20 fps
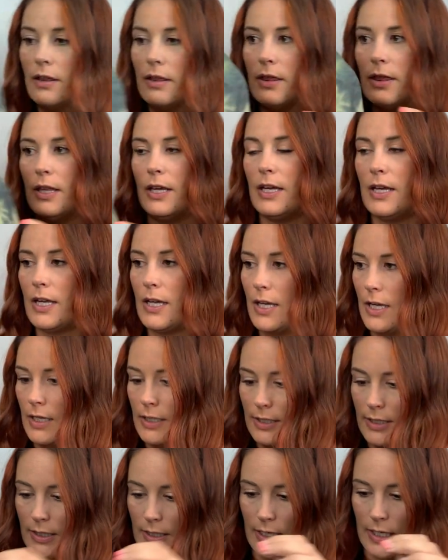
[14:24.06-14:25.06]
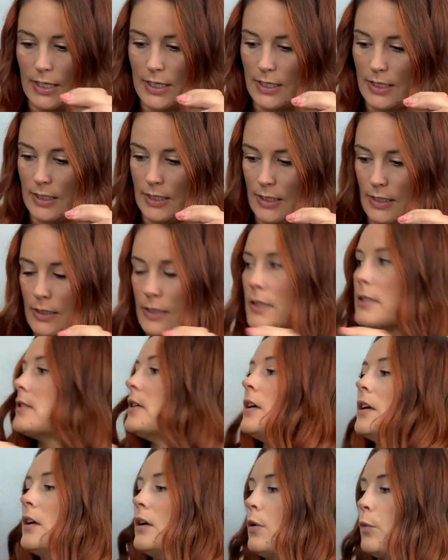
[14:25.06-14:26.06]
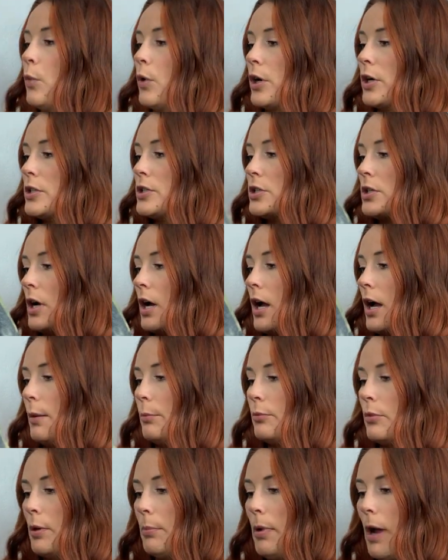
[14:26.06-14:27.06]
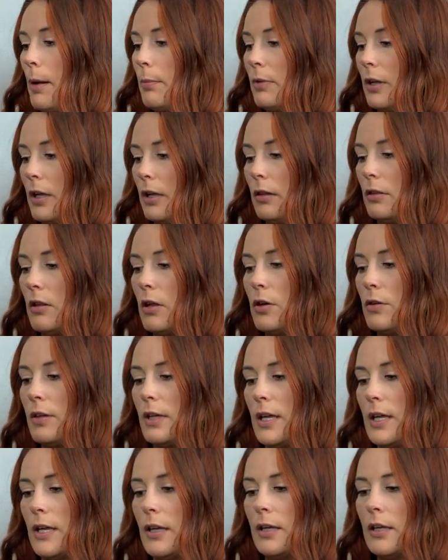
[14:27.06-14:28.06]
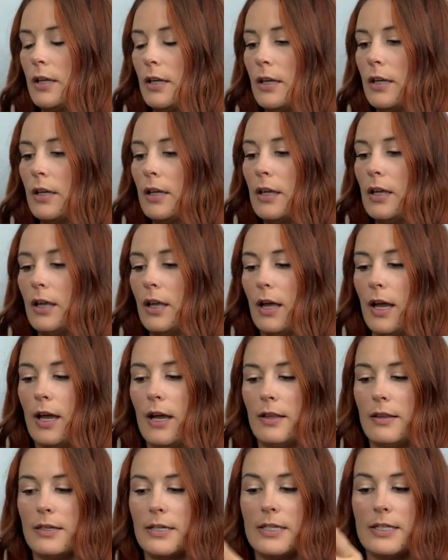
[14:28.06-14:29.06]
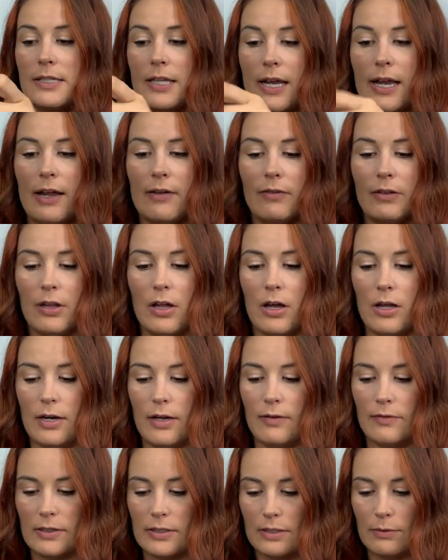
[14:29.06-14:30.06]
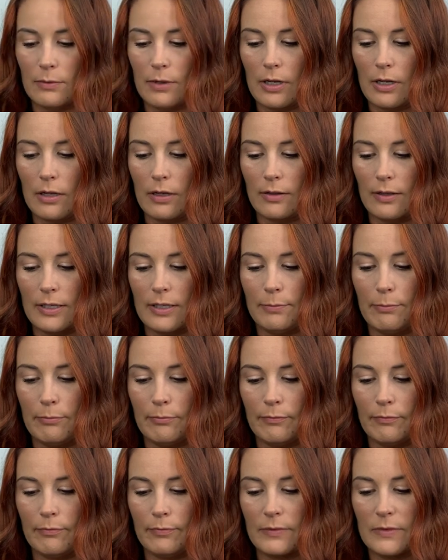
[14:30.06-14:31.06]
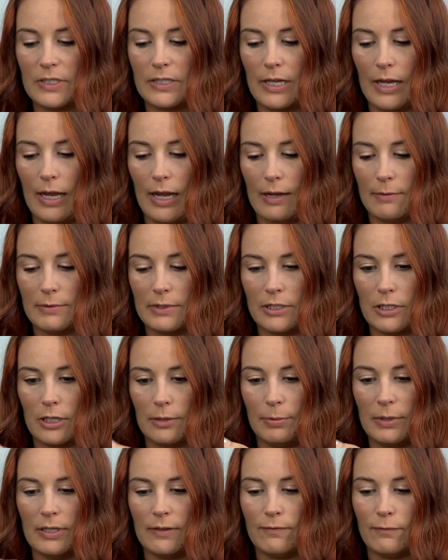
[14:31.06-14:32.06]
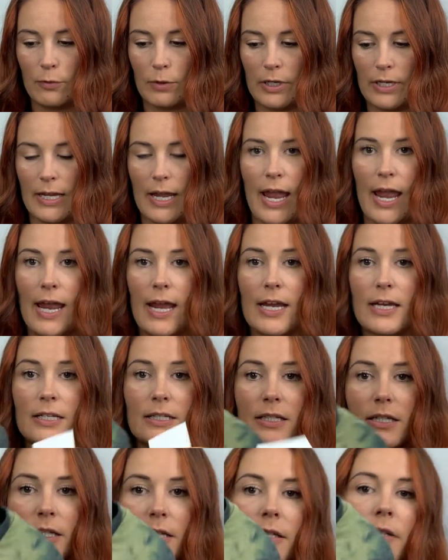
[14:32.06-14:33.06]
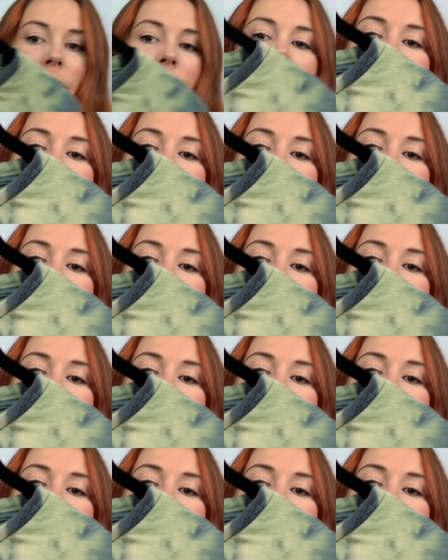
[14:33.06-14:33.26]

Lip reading: This is Workshop Republic clothing. These I have a lot of as well. They say MSRP 48.